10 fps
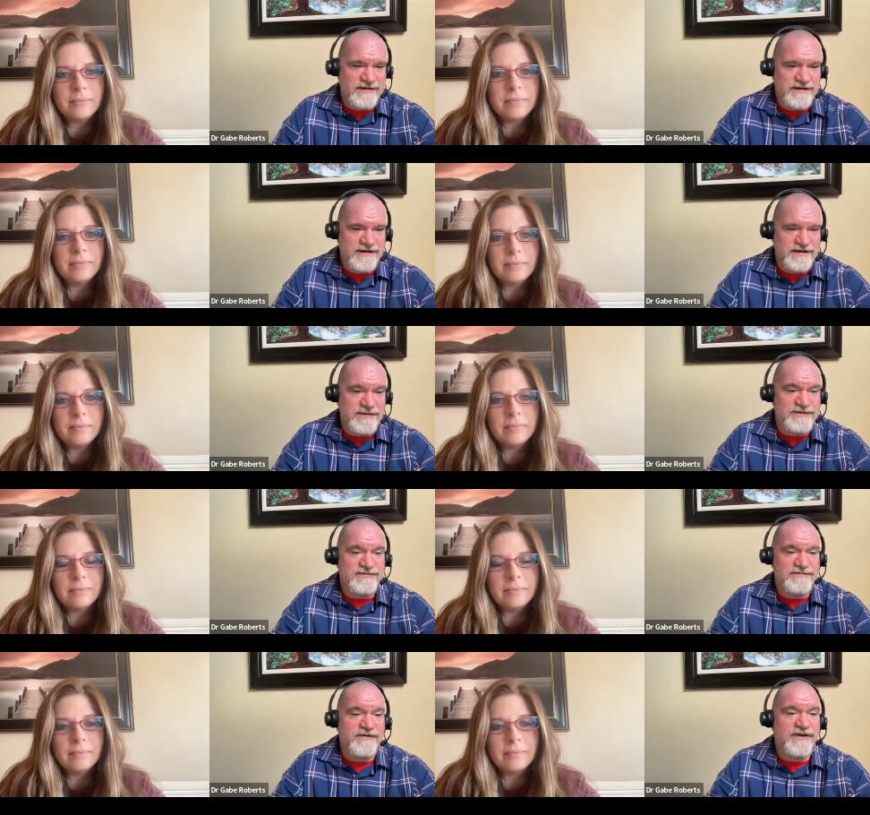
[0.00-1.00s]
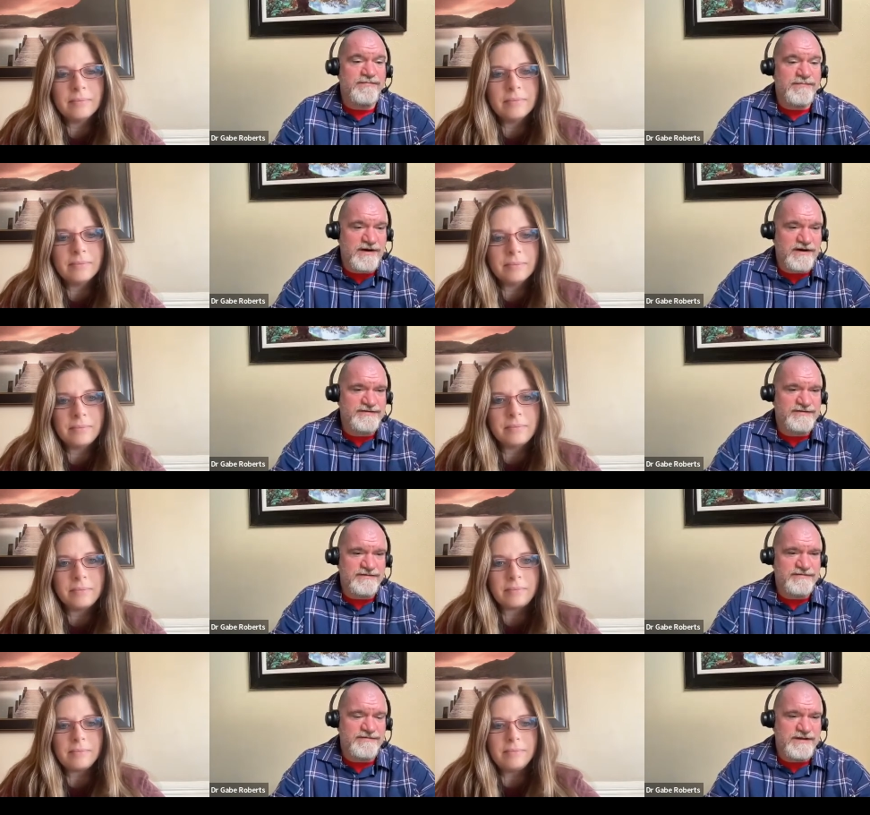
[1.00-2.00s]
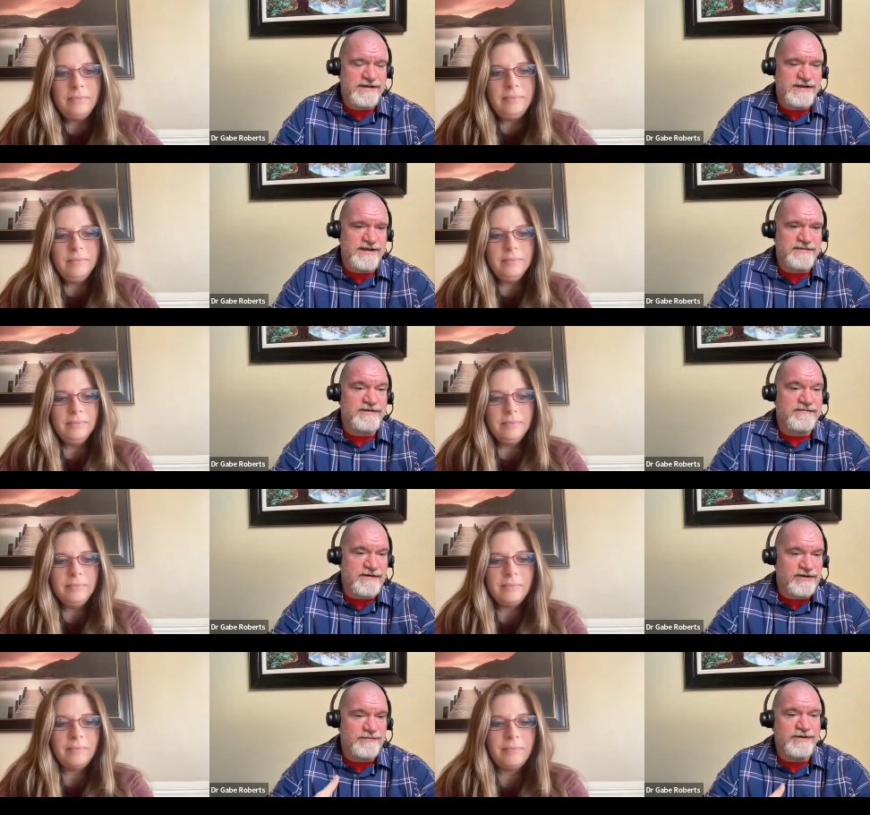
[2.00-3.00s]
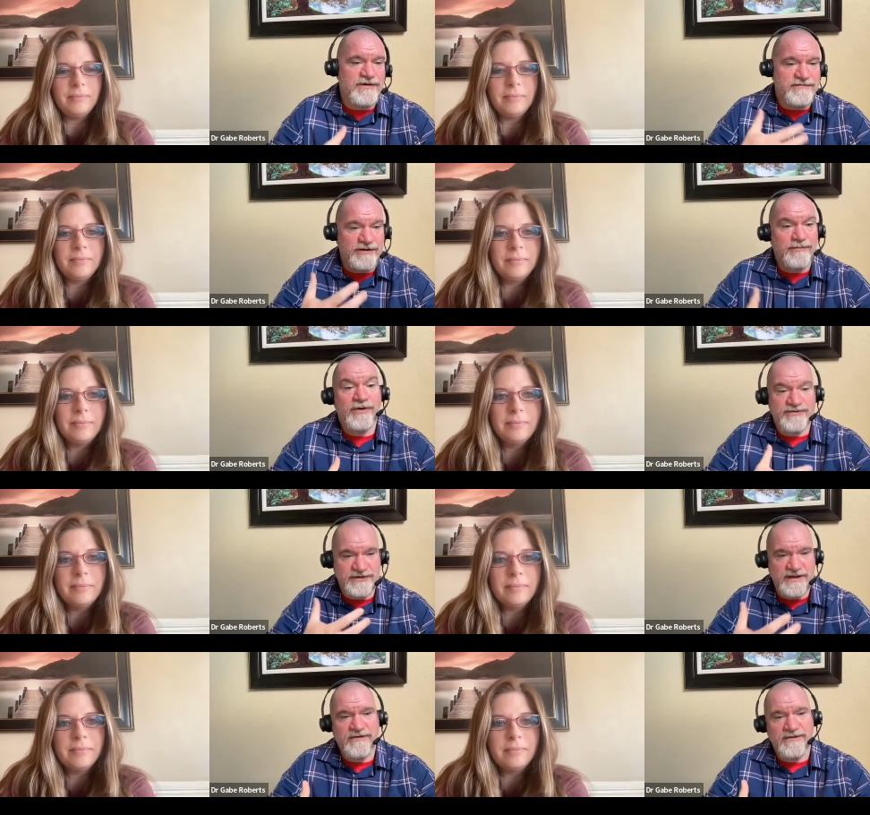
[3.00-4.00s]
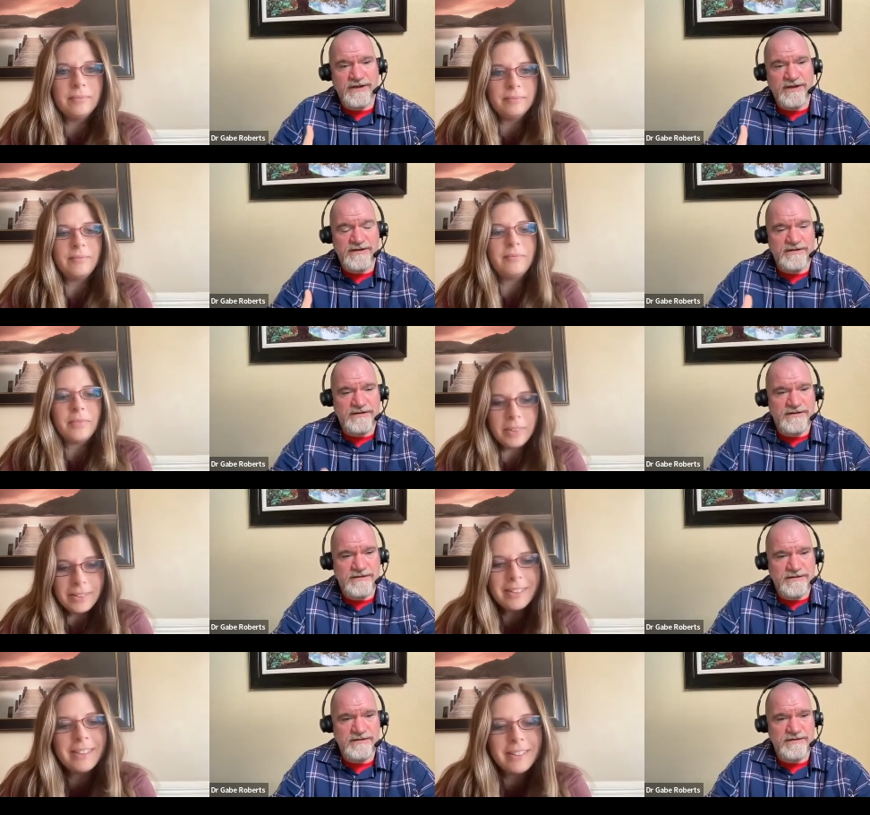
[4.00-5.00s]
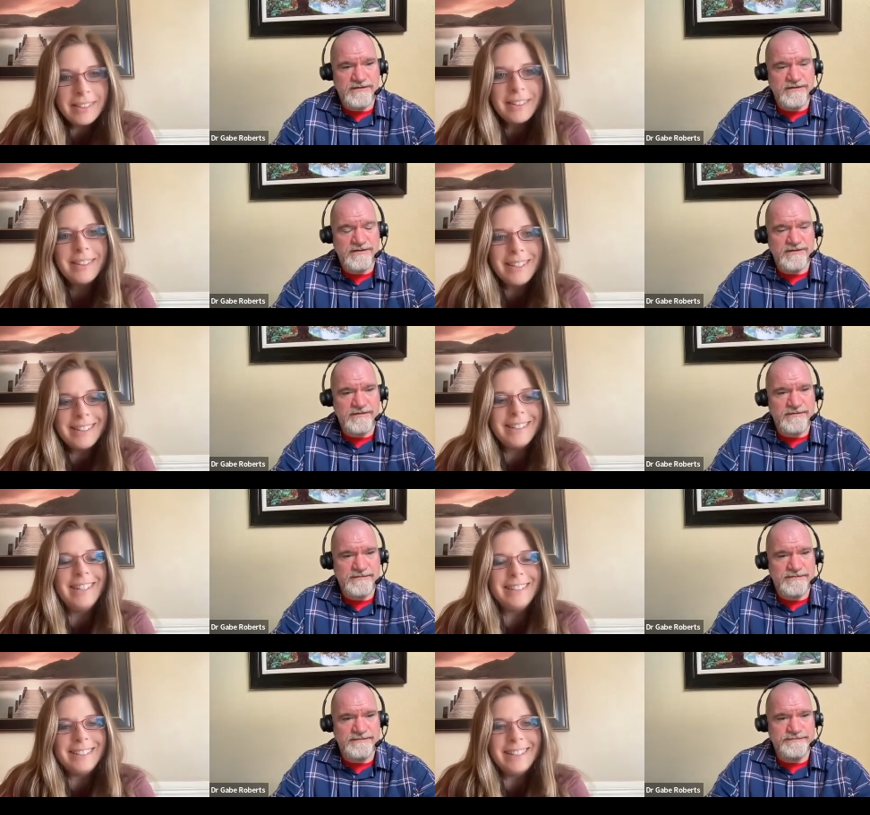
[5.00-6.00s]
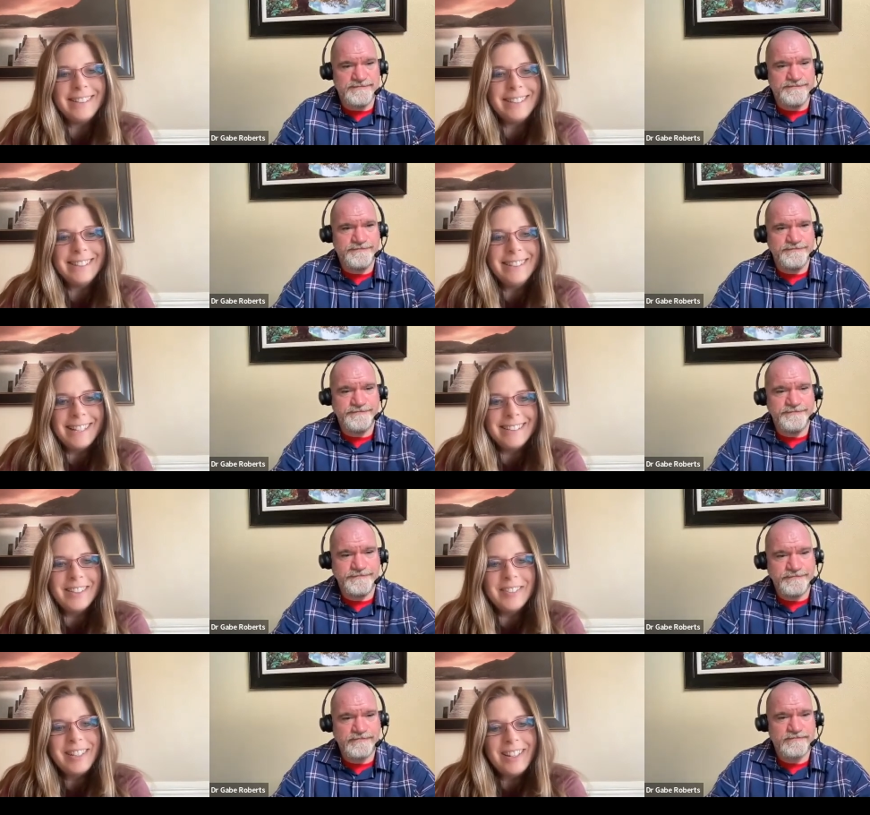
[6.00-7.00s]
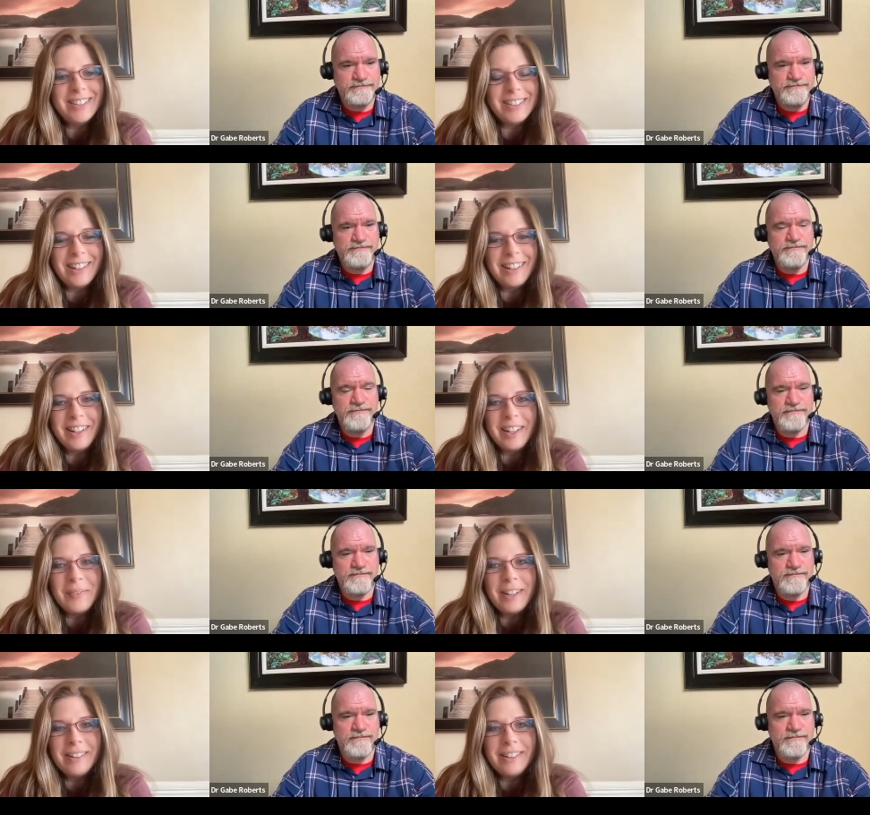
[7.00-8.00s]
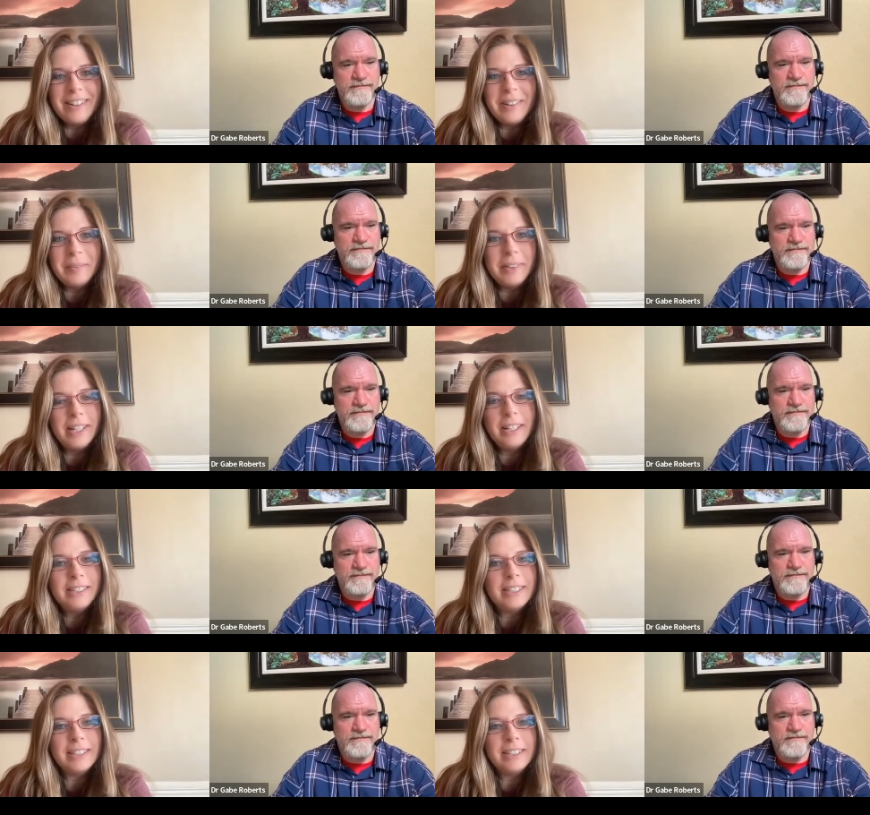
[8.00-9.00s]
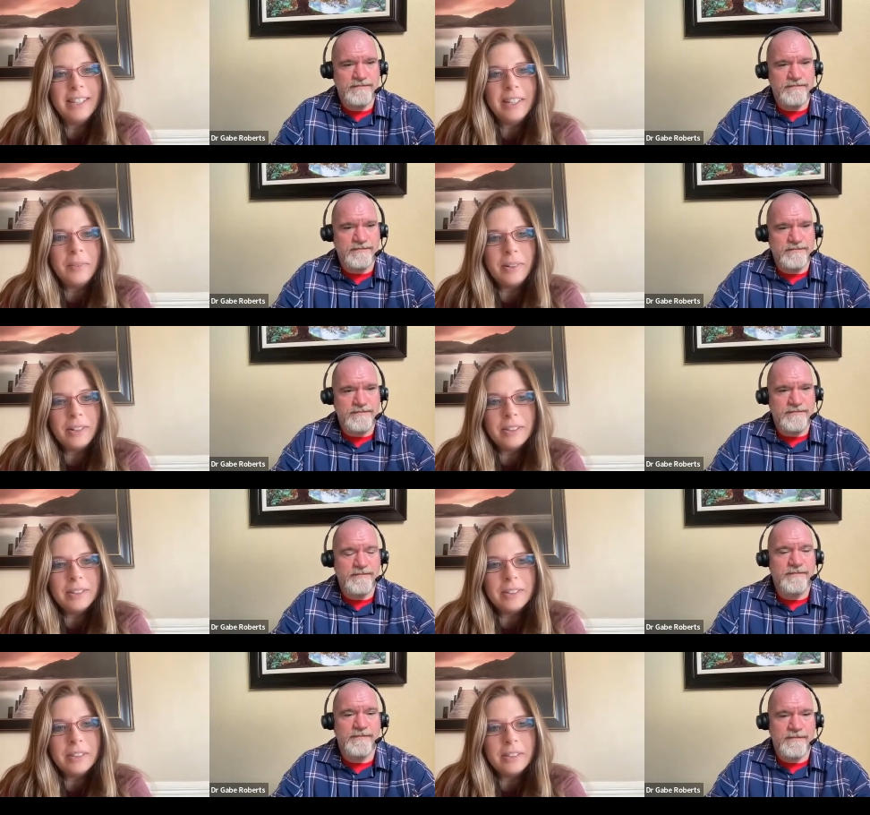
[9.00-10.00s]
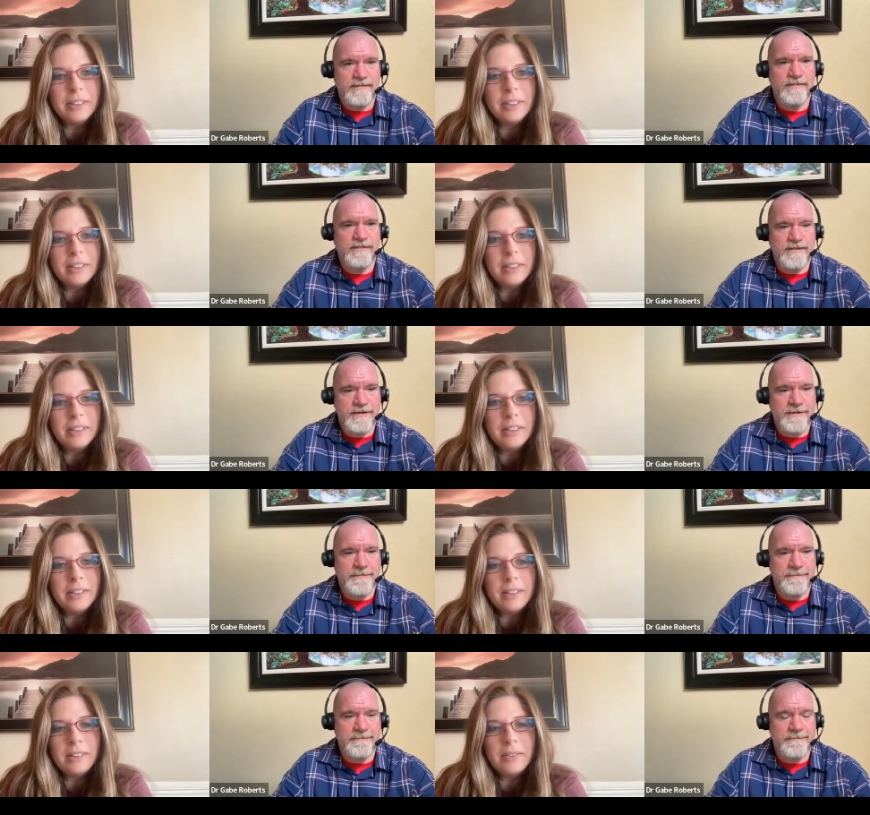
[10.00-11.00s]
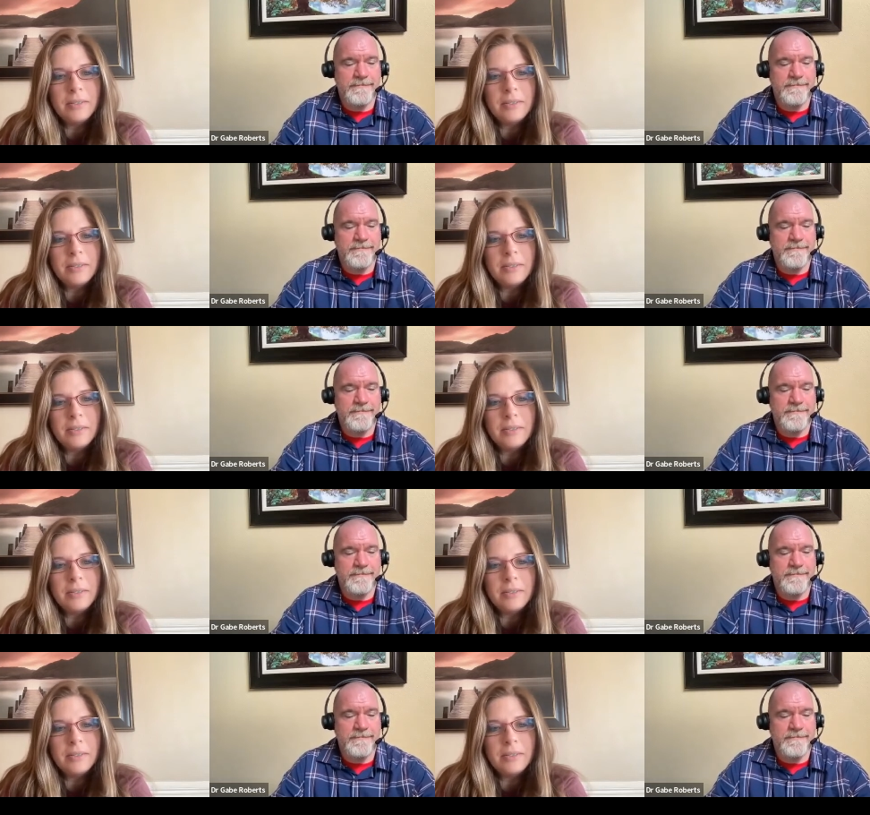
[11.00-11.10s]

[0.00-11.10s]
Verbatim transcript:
Speaker 1: um, is very positive in the development of their personality.
Speaker 2: Yes, that's exactly what I was talking about. Um, and it doesn't take words. It's it's